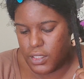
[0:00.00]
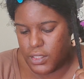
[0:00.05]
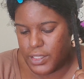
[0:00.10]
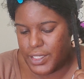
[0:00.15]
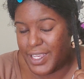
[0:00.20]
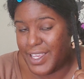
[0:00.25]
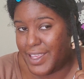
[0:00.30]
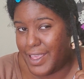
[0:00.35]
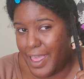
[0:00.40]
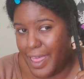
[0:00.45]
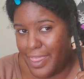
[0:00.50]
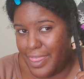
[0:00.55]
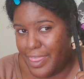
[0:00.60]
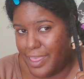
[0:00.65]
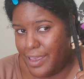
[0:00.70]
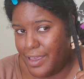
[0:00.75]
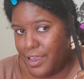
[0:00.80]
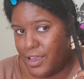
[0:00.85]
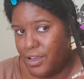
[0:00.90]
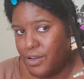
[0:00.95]

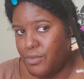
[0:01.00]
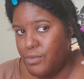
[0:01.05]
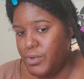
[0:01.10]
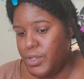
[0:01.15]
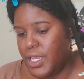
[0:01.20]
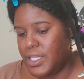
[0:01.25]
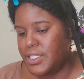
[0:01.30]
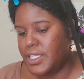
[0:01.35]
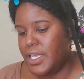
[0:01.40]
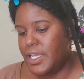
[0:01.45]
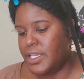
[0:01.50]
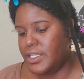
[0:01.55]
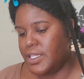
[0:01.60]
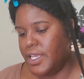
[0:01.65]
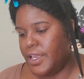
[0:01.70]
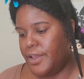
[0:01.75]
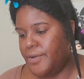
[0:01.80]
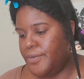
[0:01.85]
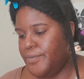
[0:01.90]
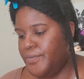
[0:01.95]
together when I take it
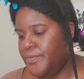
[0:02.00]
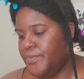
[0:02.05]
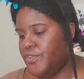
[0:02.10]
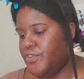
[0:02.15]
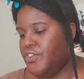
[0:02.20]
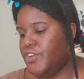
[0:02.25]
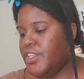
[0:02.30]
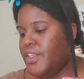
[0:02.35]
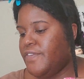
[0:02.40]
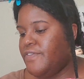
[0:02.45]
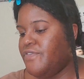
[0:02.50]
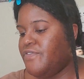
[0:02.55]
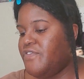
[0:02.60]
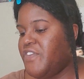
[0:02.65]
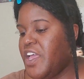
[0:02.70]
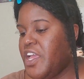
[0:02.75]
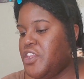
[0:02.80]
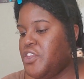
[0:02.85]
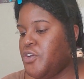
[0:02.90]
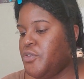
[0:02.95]
down for the
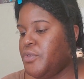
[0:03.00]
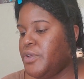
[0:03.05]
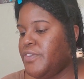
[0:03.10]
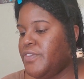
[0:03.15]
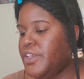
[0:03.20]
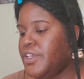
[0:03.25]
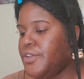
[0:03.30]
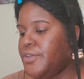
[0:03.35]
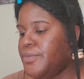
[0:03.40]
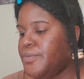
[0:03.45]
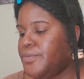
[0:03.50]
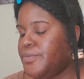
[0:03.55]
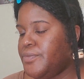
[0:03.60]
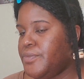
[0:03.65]
final review.